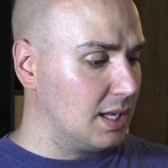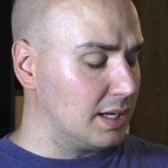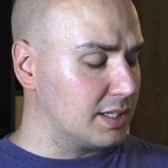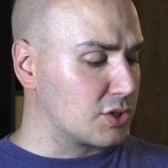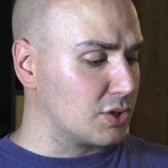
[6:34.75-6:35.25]

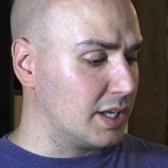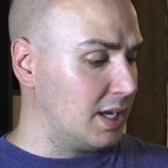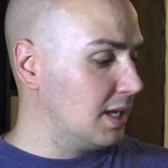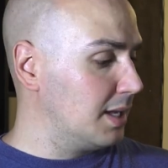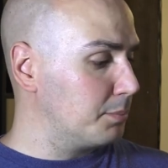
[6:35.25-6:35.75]

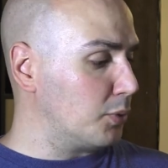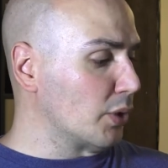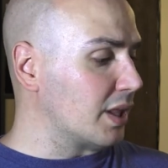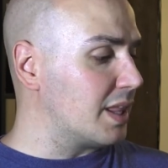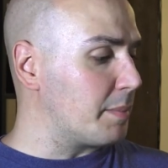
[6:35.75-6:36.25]
literally
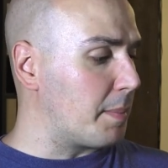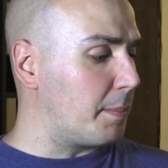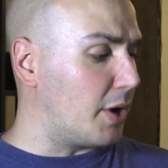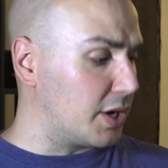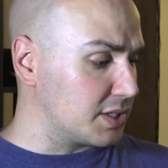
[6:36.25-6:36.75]
pulling them
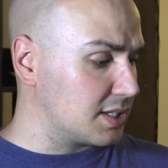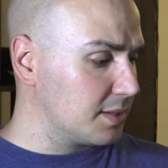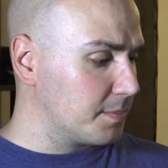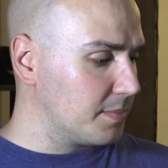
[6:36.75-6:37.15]
apart.